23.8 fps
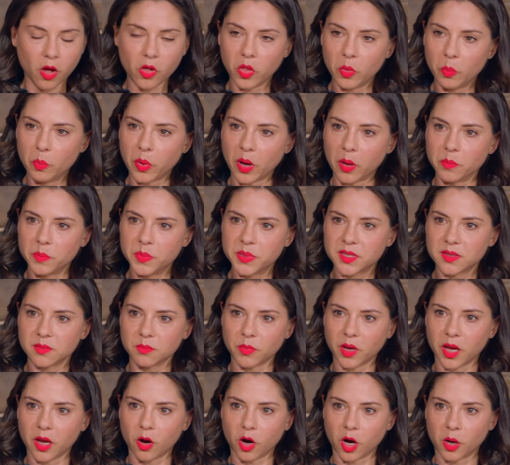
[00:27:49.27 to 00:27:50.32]
all the bumps in
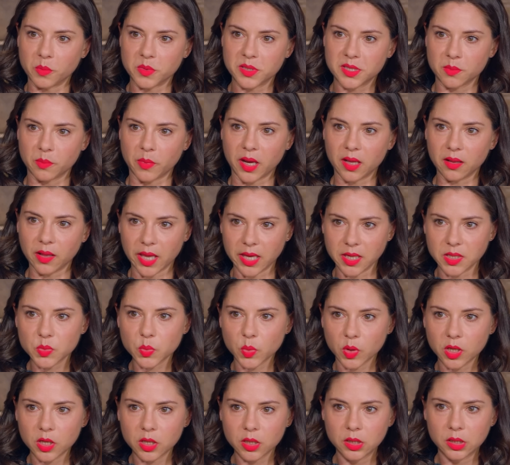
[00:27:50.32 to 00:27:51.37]
my arms and my legs
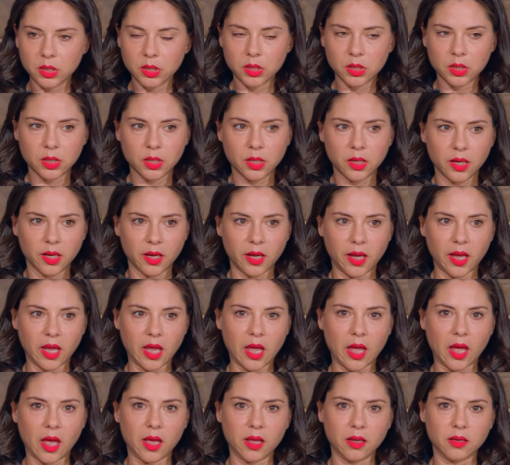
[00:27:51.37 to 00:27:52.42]
were
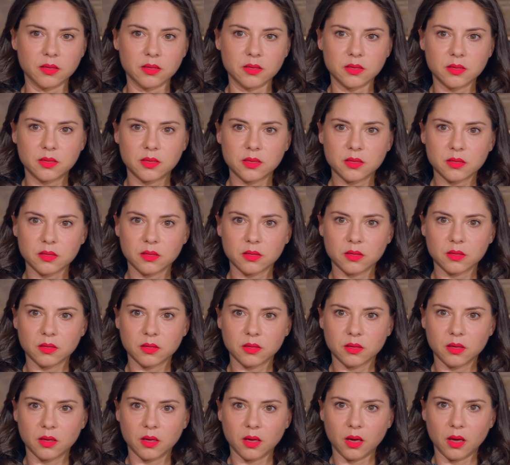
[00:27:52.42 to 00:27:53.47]
and
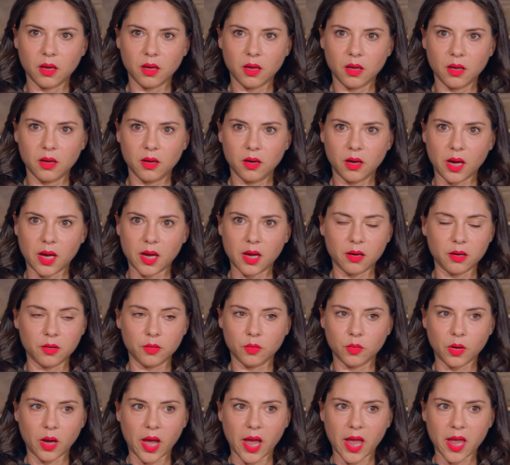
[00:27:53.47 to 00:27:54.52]
uh,
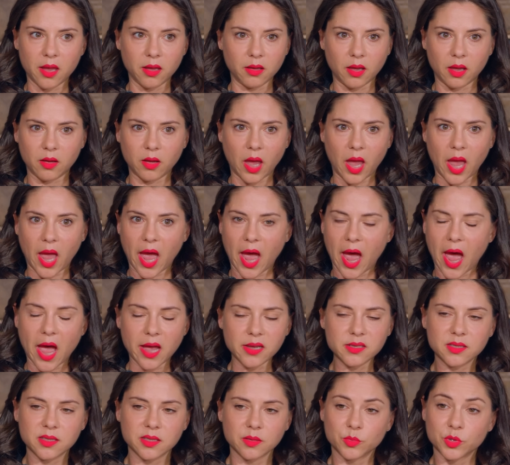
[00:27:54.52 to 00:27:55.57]
I, I
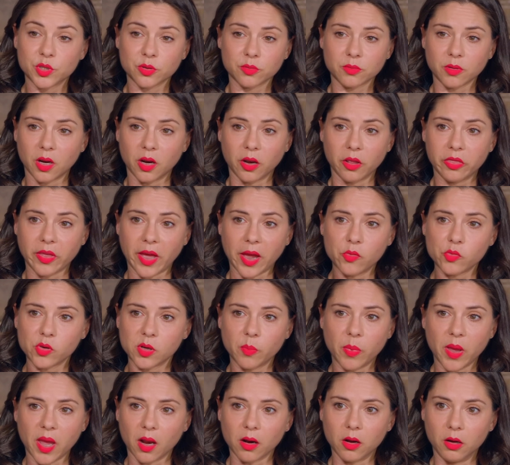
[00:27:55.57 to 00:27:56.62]
asked them to run a thyroid
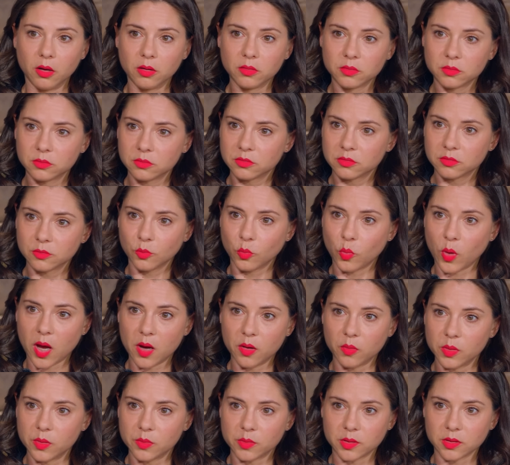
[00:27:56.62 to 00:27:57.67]
panel
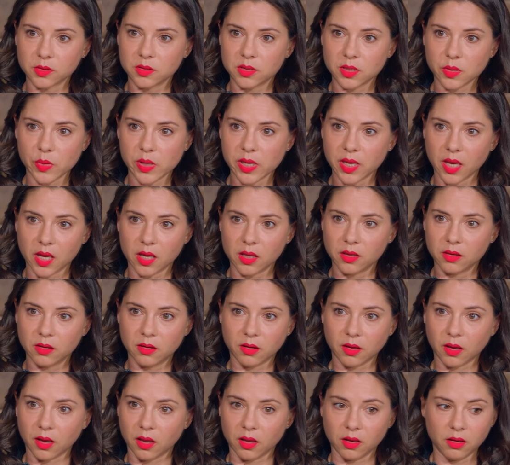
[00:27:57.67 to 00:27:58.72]
while we were doing it
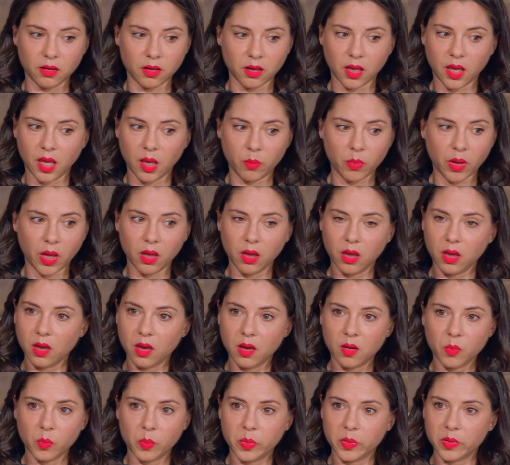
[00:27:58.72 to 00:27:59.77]
and it came back
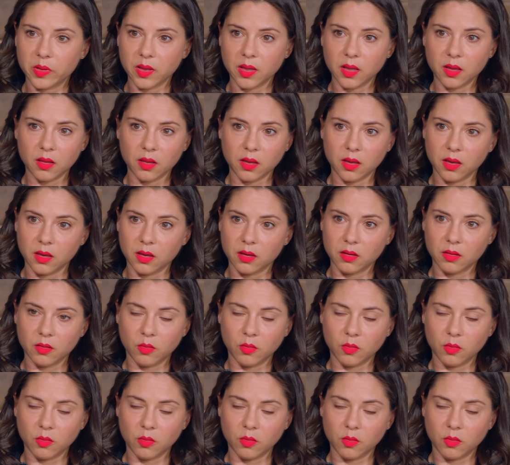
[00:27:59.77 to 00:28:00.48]
completely